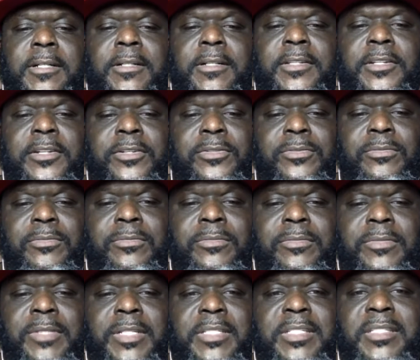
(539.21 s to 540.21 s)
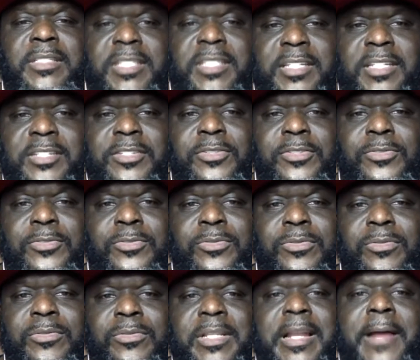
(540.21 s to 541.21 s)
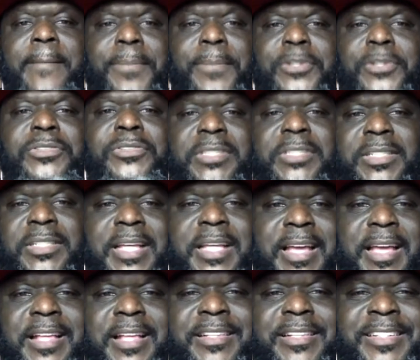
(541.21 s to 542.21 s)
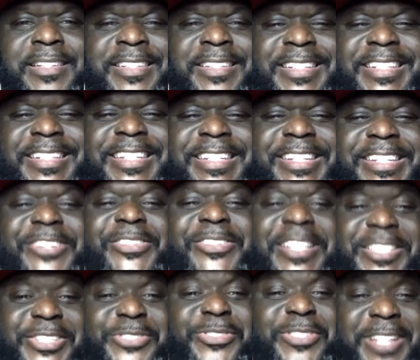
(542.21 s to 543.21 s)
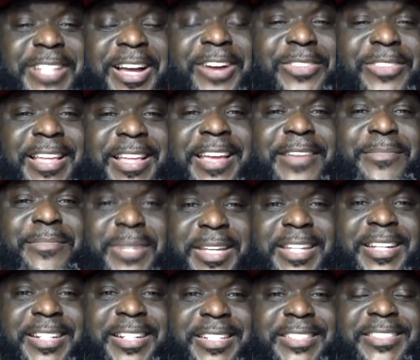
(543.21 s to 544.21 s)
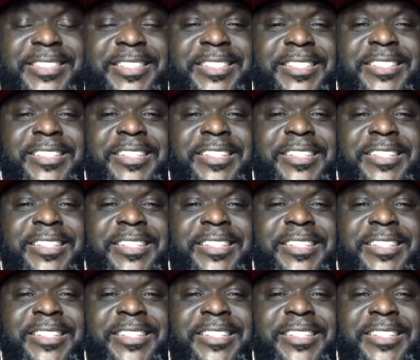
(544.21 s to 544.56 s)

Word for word: Uh, you know, it's intentional that I posted that. Yeah, you know that you yeah, saw that yeah, because